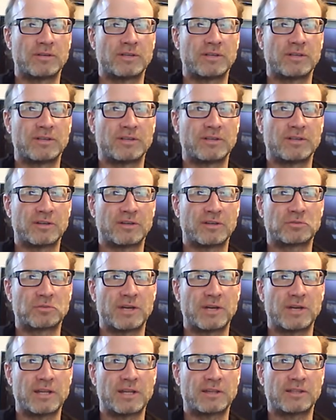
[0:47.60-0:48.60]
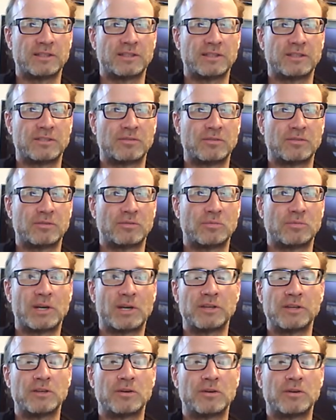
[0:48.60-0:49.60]
a triathlete to want
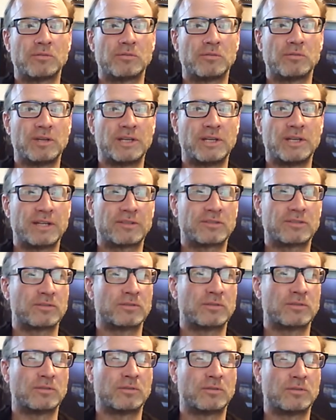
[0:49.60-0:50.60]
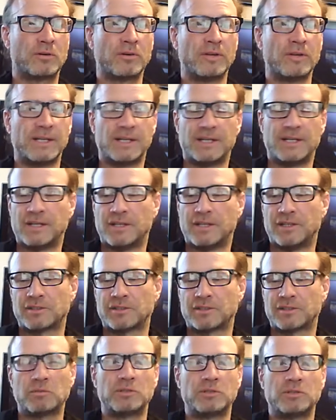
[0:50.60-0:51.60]
to know an answer to, or
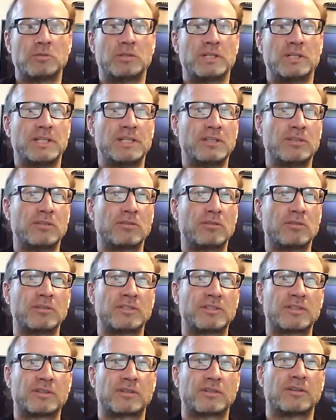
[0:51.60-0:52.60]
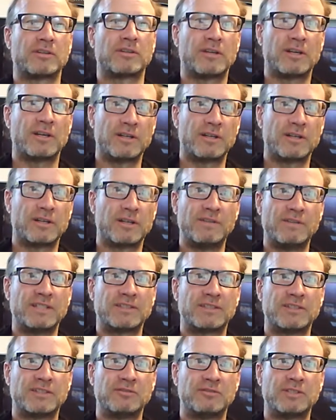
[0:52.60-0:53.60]
someone doing endurance
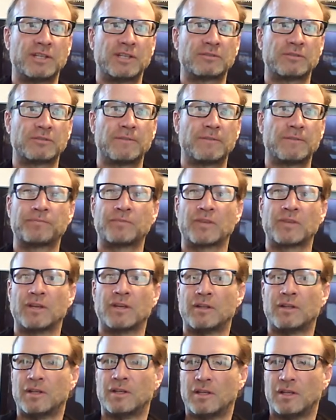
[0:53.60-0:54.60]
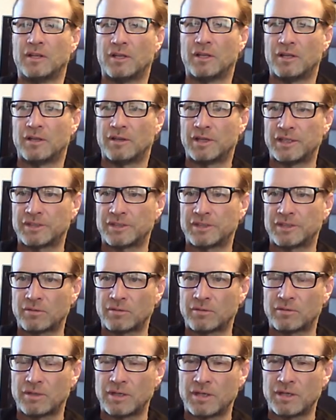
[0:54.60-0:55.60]
events in general. All right,
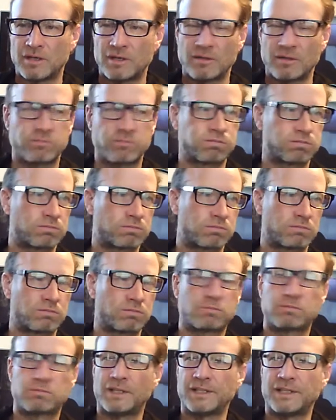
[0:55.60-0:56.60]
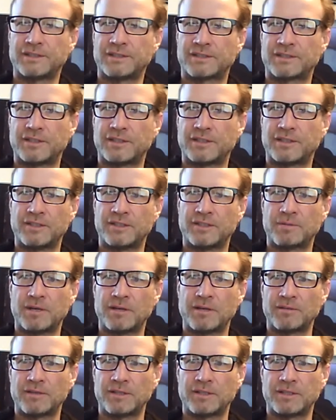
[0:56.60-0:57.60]
so let's see,
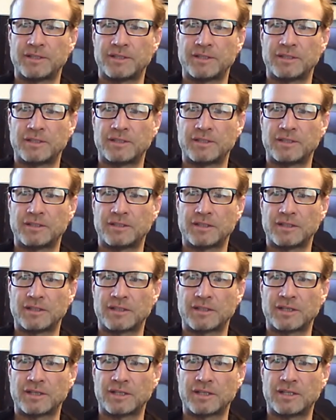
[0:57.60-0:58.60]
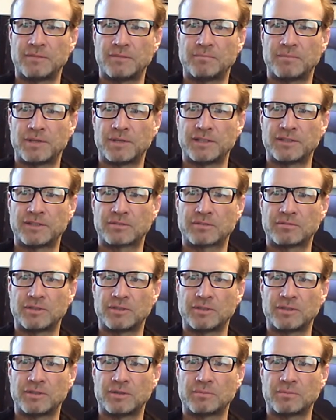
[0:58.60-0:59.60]
probably I got to keep my
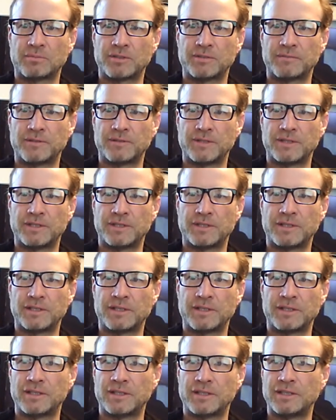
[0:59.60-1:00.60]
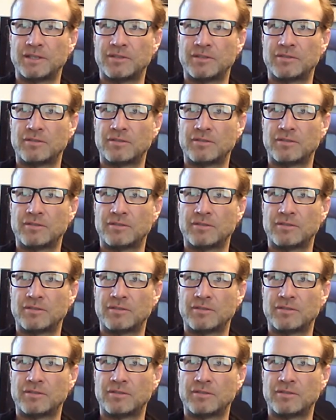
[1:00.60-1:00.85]
screen open and I need